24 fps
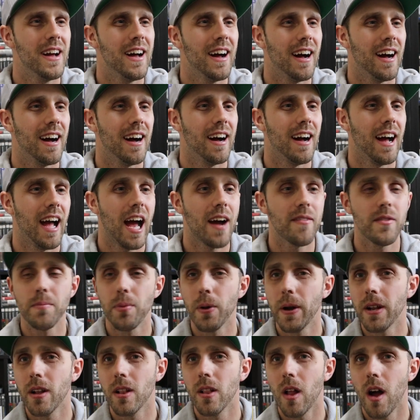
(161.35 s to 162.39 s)
Haven't
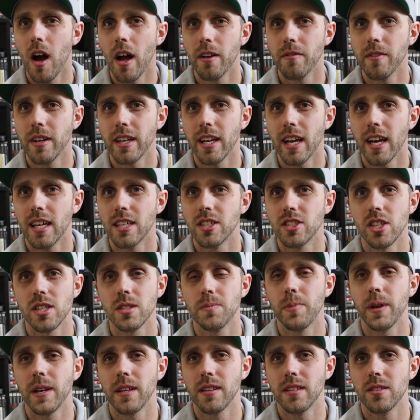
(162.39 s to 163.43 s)
played a lot of it yet. Just picked